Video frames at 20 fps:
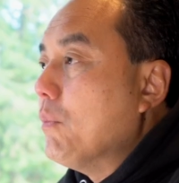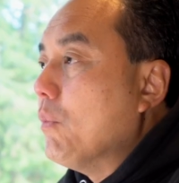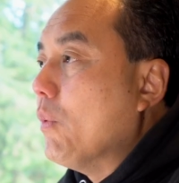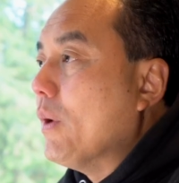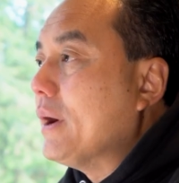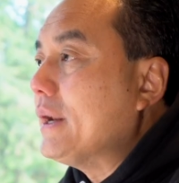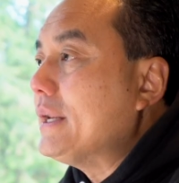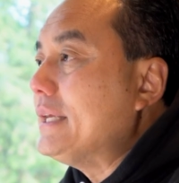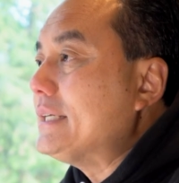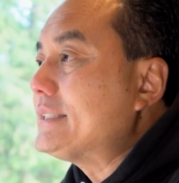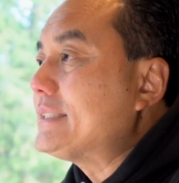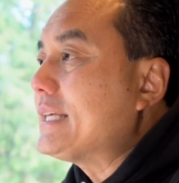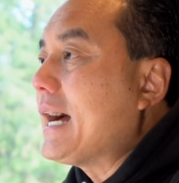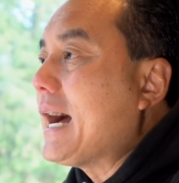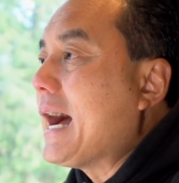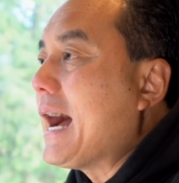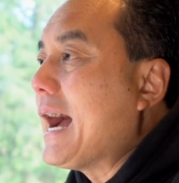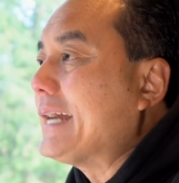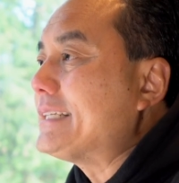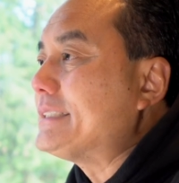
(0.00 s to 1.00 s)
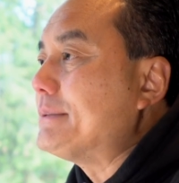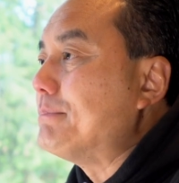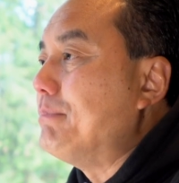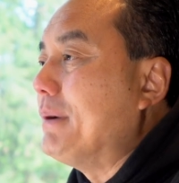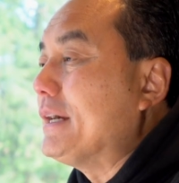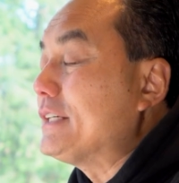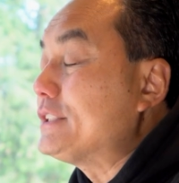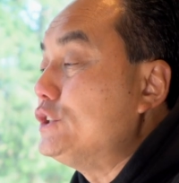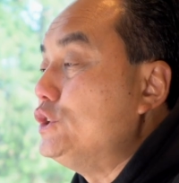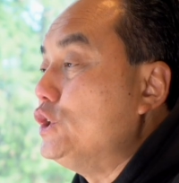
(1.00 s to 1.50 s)
what is the highest and
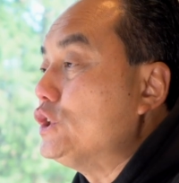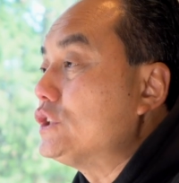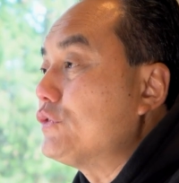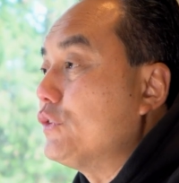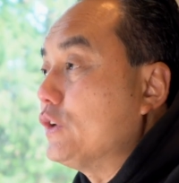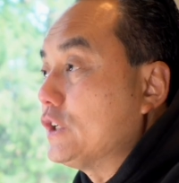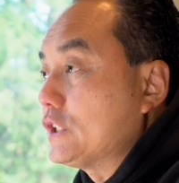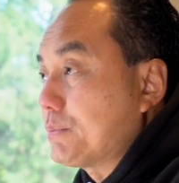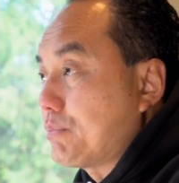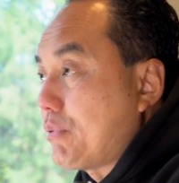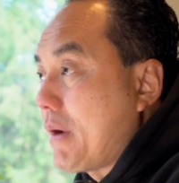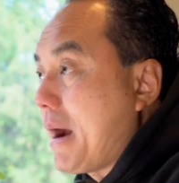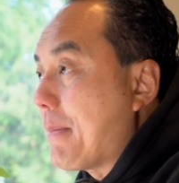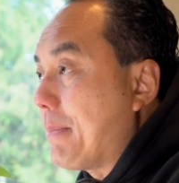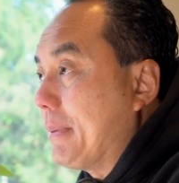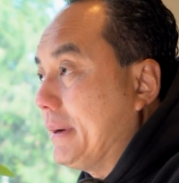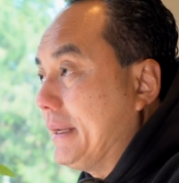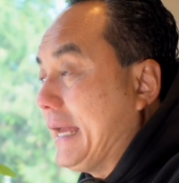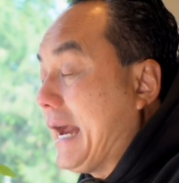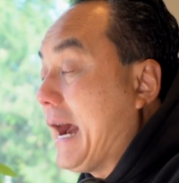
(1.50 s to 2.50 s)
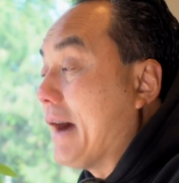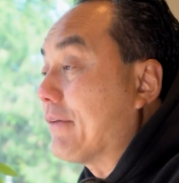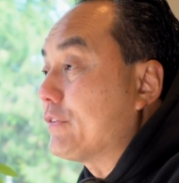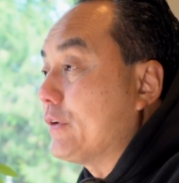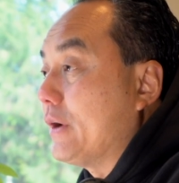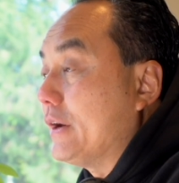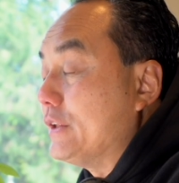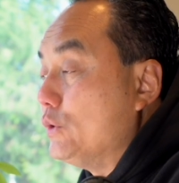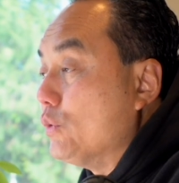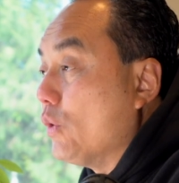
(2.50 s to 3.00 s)
best use for this property after
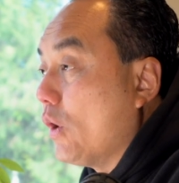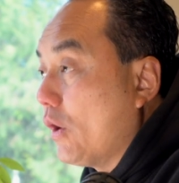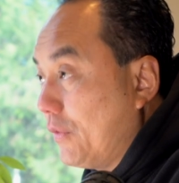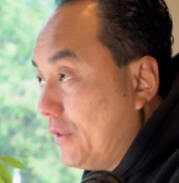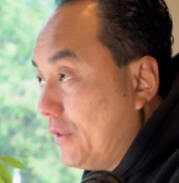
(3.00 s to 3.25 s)
I do all